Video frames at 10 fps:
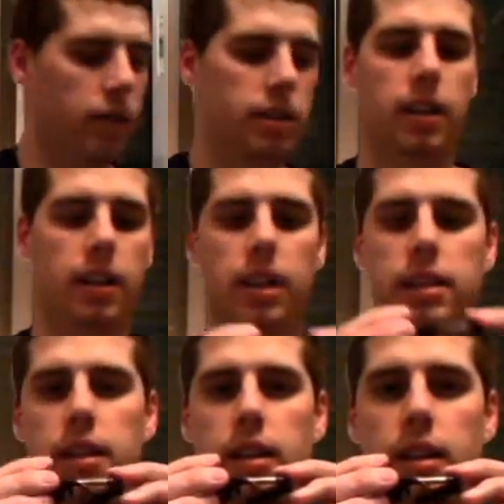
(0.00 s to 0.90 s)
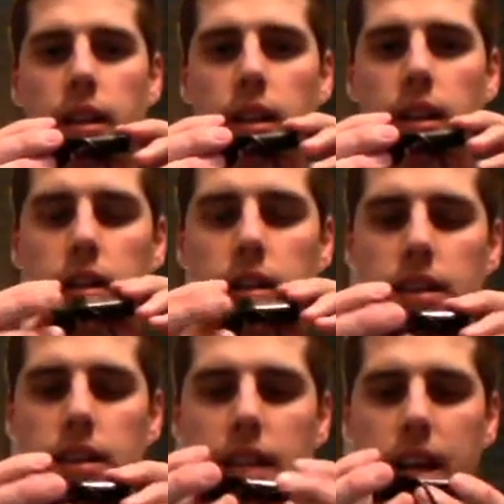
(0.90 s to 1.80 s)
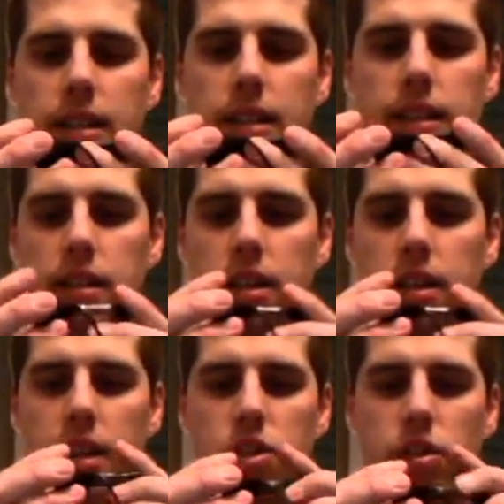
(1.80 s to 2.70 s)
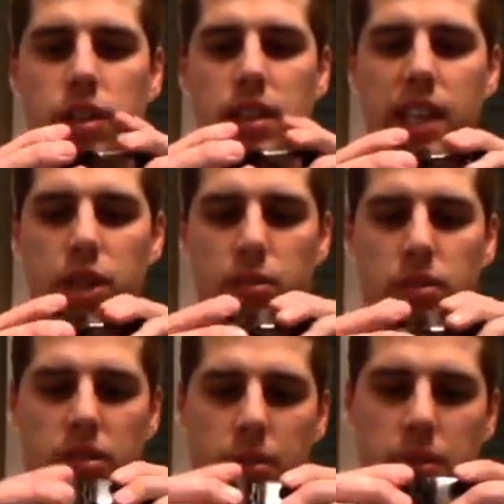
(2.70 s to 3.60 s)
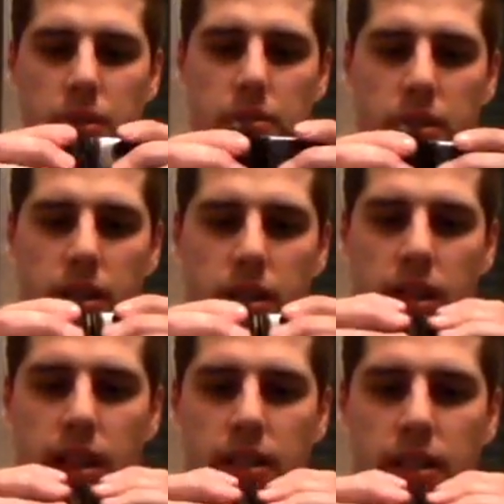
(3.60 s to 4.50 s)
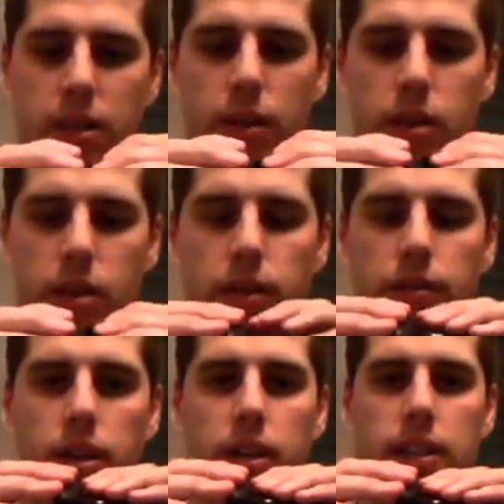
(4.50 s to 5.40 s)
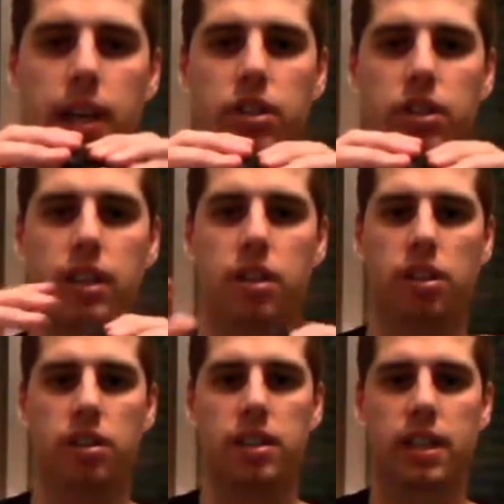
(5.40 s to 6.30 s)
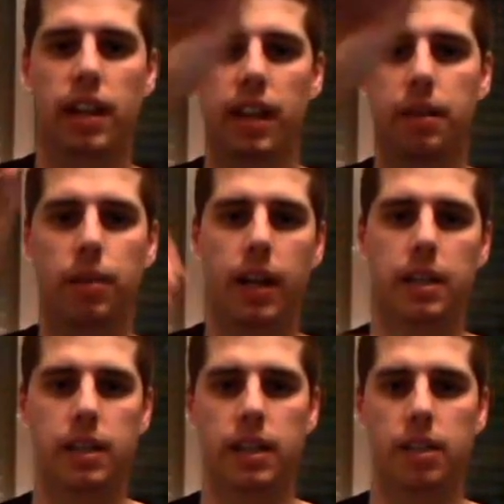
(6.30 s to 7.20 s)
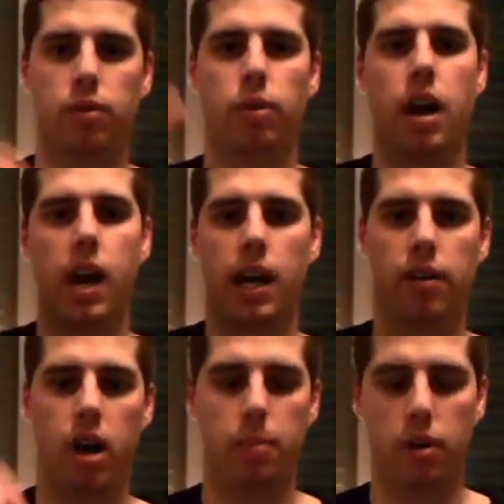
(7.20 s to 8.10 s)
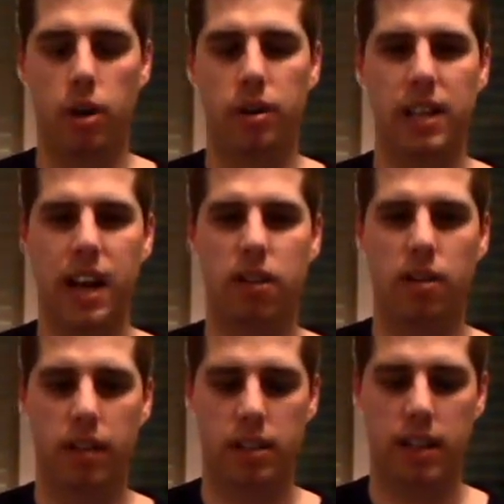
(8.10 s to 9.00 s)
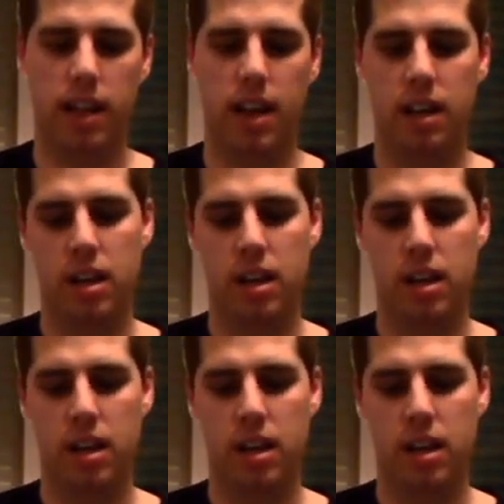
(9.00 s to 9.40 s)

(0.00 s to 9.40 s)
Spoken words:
thing of this is that the stand is not detachable. Sometimes it's quite useful if you can detach it and then you can stick it in places if you want it higher up or lower down or things like that.